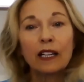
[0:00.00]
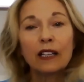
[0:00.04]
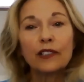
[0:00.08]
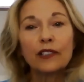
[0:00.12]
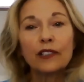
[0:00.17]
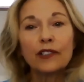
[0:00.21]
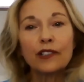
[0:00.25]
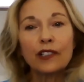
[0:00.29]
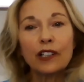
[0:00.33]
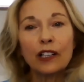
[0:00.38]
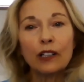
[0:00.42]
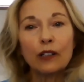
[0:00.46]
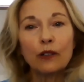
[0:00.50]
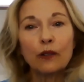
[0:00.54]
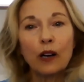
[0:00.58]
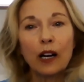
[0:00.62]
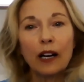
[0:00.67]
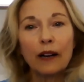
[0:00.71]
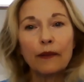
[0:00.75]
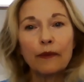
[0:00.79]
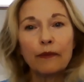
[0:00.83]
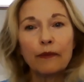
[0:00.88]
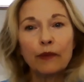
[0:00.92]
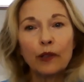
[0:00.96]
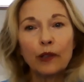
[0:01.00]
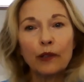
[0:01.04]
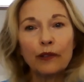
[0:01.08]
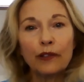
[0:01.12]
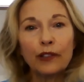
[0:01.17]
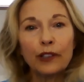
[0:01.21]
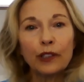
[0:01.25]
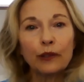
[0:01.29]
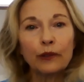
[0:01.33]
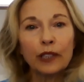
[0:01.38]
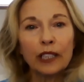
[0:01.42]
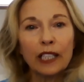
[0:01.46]
So, both
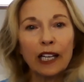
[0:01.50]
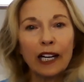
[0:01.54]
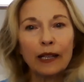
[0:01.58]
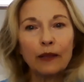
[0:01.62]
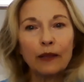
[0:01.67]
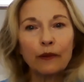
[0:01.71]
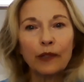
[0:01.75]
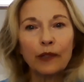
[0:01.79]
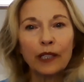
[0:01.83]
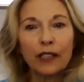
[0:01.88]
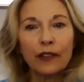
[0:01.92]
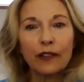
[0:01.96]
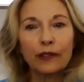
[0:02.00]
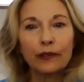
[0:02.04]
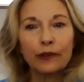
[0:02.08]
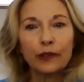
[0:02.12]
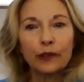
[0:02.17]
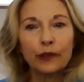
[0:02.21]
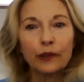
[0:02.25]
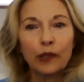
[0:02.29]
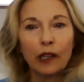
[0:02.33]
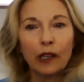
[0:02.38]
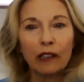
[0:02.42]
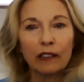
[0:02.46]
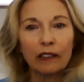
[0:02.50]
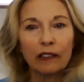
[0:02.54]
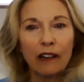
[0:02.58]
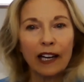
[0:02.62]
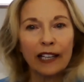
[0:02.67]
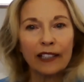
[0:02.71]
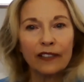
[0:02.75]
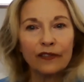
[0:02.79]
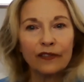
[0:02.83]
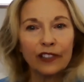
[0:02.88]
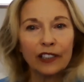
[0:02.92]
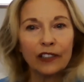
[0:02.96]
you and I went through a
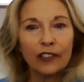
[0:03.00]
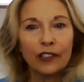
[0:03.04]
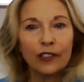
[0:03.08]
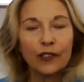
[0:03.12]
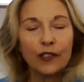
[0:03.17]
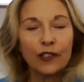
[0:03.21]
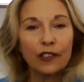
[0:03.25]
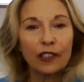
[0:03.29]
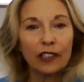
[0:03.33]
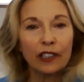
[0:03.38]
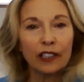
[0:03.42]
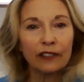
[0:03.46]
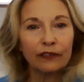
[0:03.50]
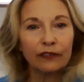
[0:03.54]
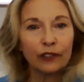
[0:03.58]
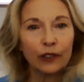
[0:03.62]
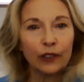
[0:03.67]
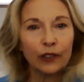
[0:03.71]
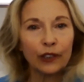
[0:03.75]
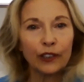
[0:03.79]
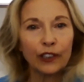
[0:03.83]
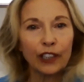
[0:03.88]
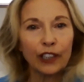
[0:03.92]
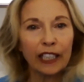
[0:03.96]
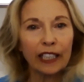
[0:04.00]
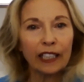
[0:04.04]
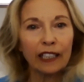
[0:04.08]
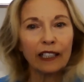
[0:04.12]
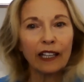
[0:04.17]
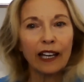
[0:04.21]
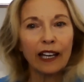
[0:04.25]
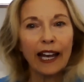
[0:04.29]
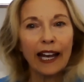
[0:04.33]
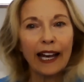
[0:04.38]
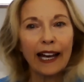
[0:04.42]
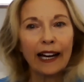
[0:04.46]
lot of years of learning
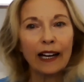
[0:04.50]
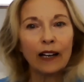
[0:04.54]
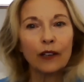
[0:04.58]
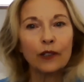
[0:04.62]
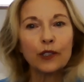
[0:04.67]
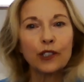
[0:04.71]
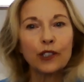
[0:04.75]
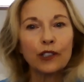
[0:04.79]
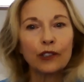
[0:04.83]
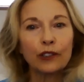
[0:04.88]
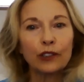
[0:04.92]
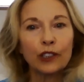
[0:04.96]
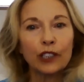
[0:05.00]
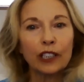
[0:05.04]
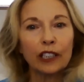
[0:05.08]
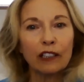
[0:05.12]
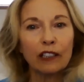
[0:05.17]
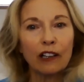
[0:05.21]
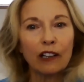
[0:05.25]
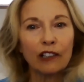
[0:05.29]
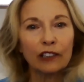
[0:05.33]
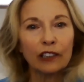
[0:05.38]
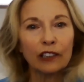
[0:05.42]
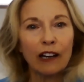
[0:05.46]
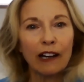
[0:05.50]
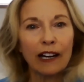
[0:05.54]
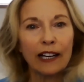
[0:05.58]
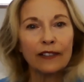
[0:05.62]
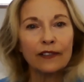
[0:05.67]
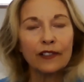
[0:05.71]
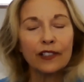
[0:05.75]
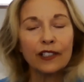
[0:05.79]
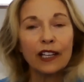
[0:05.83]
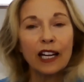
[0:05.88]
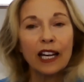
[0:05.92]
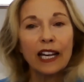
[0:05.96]
how to look at our
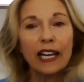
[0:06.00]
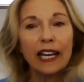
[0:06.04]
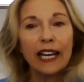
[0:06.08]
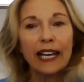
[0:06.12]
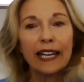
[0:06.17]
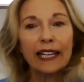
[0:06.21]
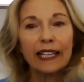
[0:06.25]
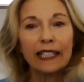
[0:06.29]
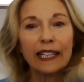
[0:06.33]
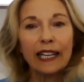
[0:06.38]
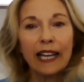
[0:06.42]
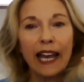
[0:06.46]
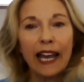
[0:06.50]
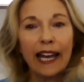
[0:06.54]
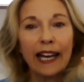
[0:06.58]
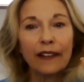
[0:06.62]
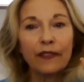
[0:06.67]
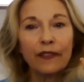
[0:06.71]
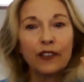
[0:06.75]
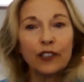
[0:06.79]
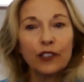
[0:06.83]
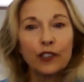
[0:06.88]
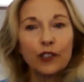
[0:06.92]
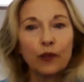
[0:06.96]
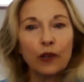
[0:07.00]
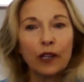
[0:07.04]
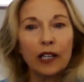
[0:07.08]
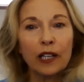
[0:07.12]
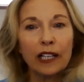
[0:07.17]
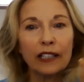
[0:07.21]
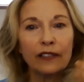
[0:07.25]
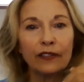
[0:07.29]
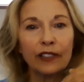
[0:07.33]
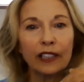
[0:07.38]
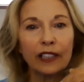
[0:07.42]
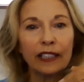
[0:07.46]
lives and had the
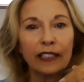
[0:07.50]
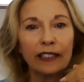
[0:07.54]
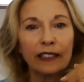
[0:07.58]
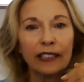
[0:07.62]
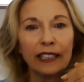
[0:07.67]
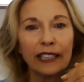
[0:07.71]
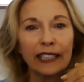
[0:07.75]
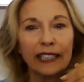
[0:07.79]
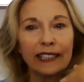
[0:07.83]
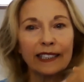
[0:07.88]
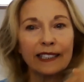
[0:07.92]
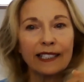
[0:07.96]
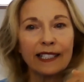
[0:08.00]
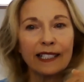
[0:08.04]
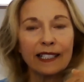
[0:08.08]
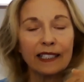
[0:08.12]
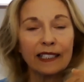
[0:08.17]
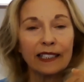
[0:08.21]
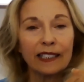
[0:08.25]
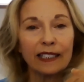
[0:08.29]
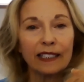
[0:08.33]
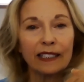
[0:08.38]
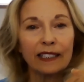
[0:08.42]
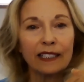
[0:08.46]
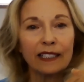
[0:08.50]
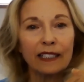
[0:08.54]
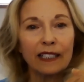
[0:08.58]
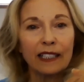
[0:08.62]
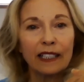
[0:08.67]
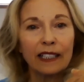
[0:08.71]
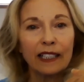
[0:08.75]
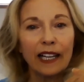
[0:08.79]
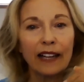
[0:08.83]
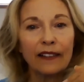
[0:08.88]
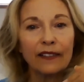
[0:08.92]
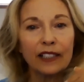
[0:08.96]
drive and the instinct
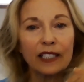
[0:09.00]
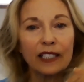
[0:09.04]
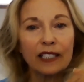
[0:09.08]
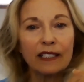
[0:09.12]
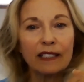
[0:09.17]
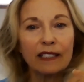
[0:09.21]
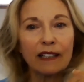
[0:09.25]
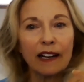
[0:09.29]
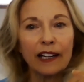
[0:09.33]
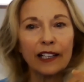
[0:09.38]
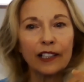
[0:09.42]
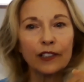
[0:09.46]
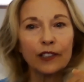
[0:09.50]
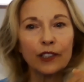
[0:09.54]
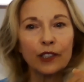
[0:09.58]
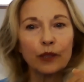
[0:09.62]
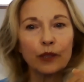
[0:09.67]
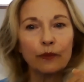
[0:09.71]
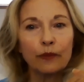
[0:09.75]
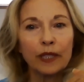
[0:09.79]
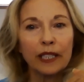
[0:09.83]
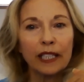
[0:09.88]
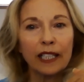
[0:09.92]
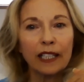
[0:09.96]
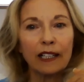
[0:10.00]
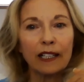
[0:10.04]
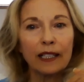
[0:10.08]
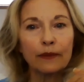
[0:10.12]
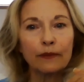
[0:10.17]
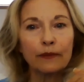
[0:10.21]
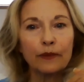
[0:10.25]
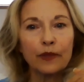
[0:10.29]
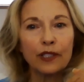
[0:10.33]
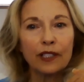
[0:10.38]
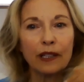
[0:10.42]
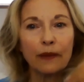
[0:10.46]
and the desire to
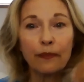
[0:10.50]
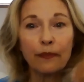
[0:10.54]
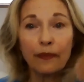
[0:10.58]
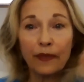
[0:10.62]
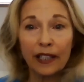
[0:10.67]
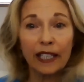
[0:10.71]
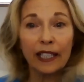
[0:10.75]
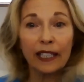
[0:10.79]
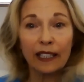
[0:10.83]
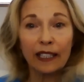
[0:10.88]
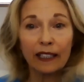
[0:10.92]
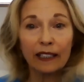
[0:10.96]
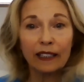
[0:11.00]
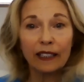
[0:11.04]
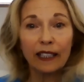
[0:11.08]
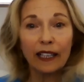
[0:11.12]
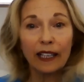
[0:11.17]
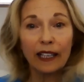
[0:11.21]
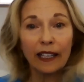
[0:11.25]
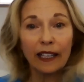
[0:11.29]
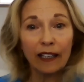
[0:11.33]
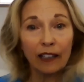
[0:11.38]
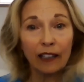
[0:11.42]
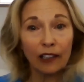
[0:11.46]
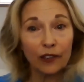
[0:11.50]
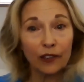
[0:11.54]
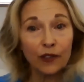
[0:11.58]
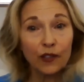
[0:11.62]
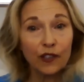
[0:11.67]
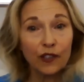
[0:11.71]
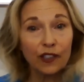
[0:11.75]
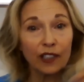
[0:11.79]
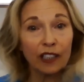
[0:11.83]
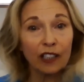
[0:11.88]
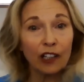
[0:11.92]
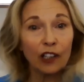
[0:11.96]
become something
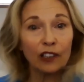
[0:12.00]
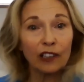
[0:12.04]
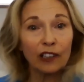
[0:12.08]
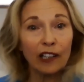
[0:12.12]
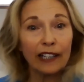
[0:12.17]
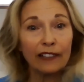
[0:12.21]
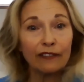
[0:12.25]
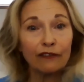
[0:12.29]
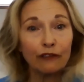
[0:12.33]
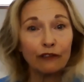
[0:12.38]
else in our life.